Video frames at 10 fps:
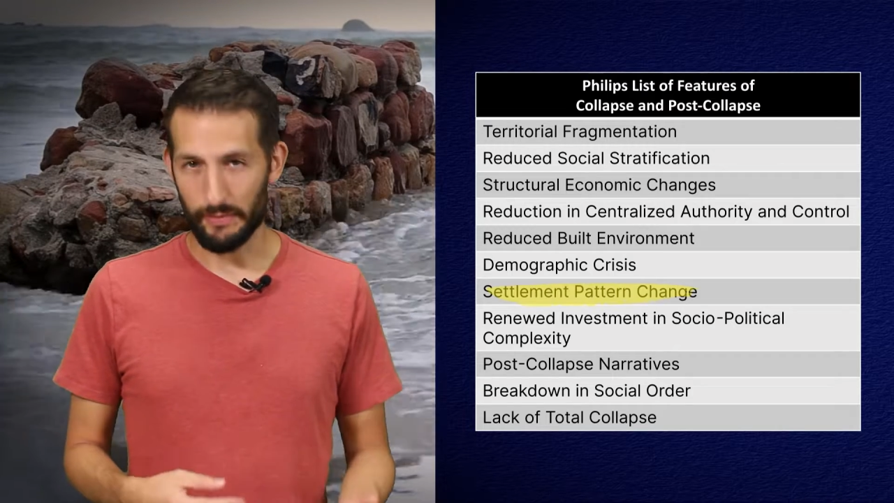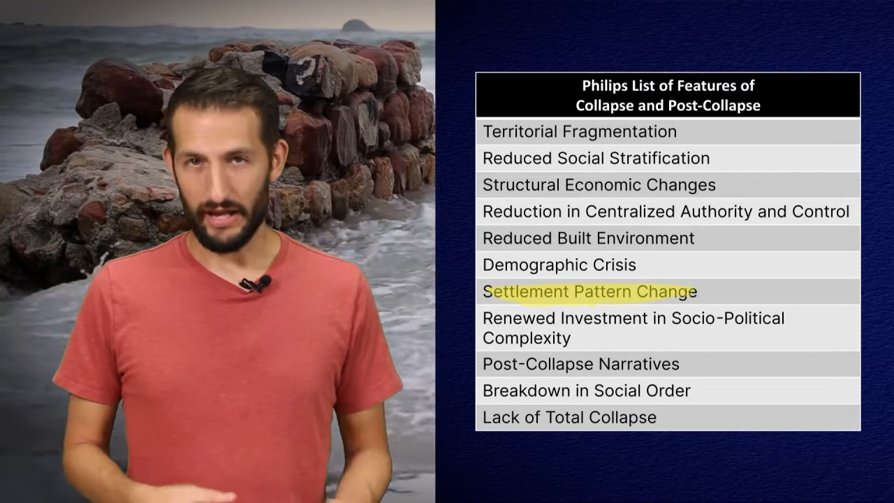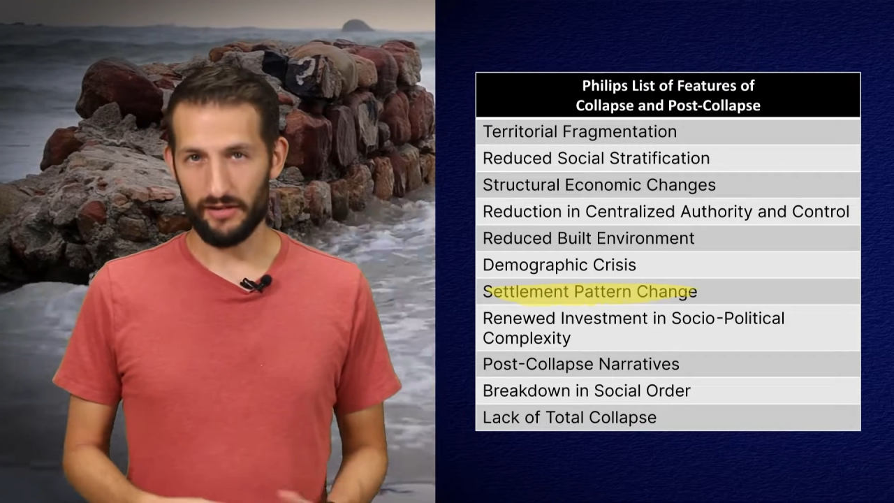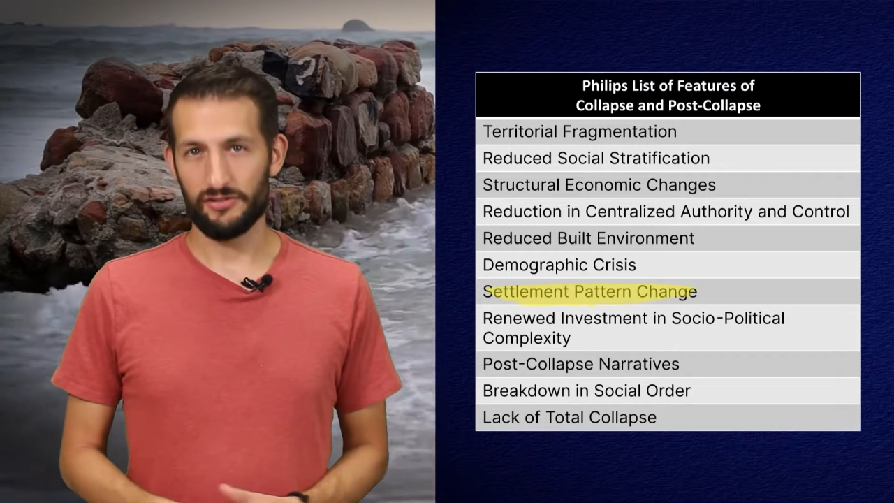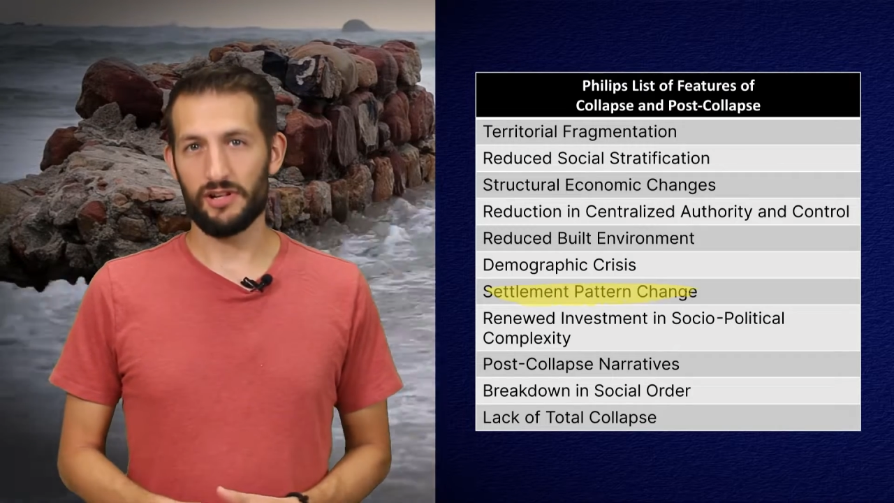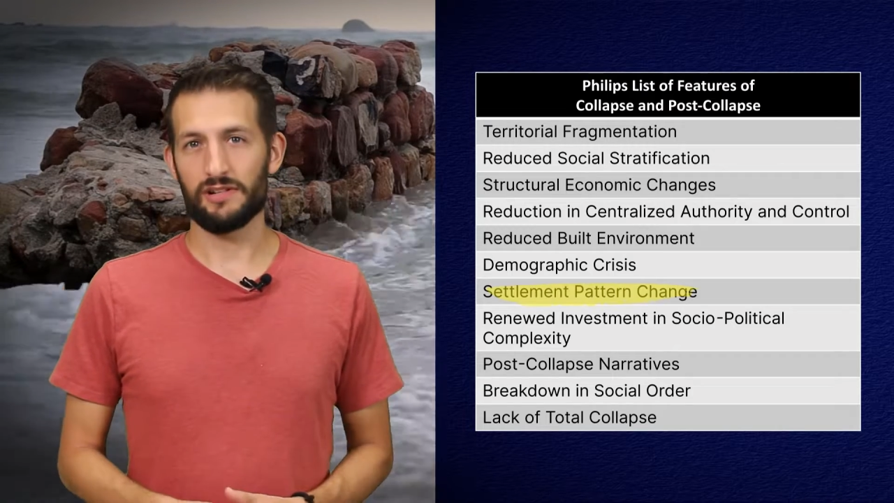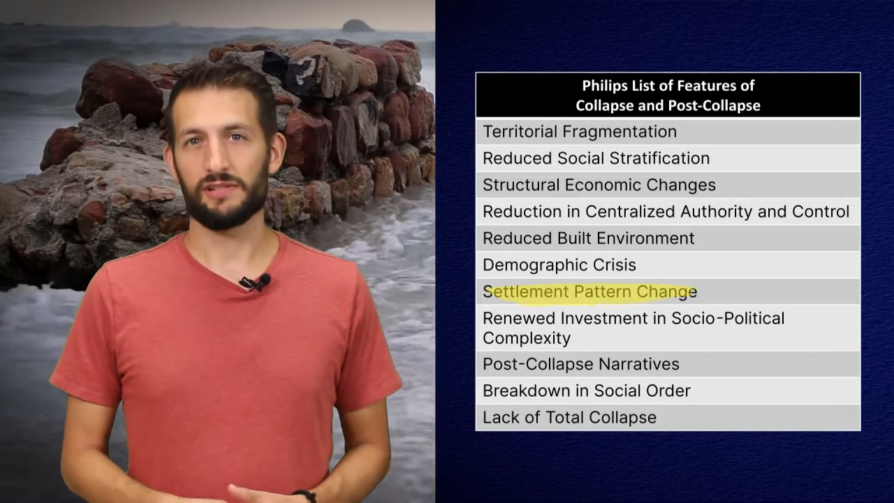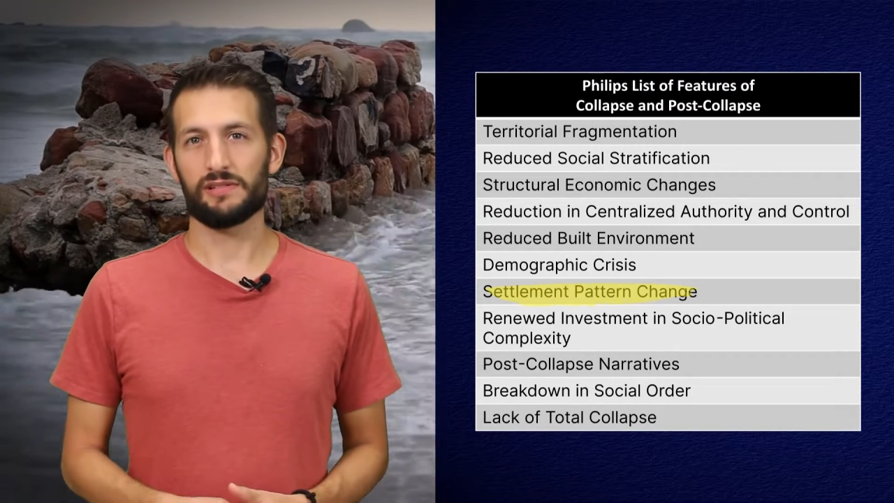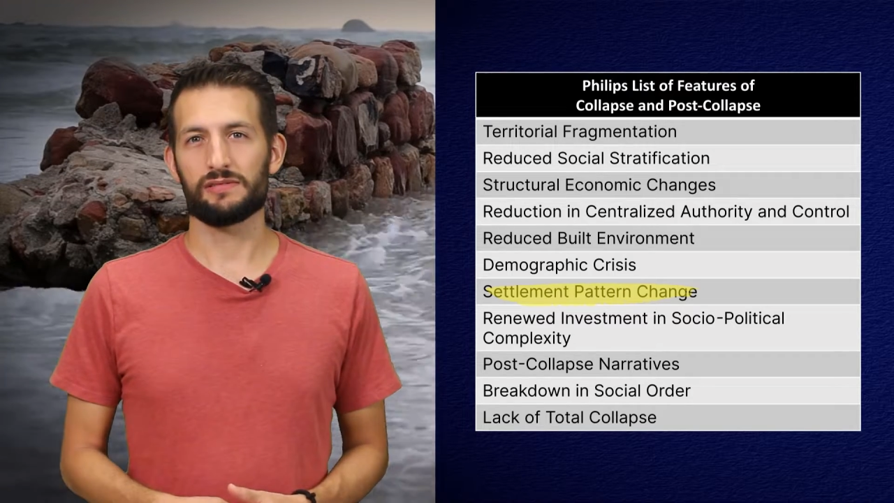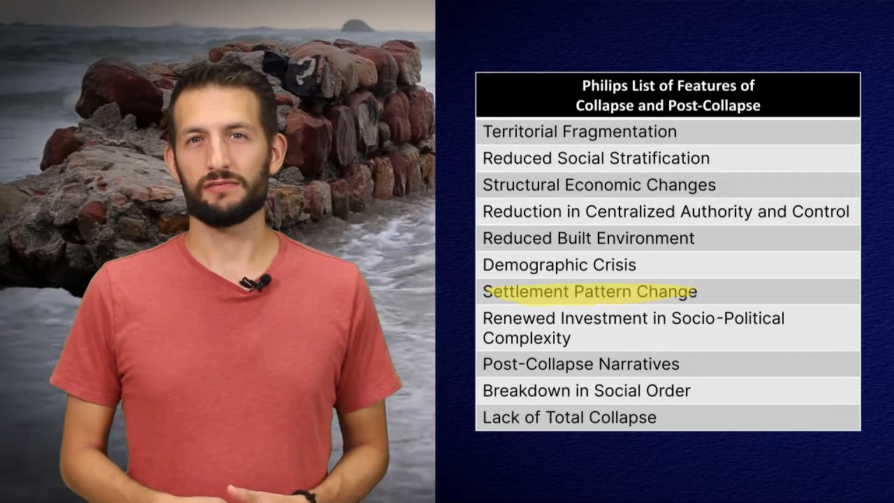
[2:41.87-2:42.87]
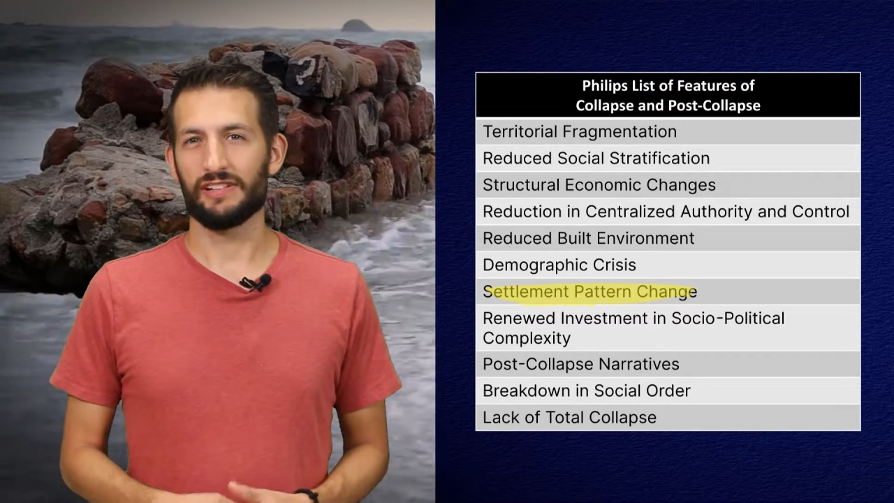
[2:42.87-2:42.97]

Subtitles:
pattern changes.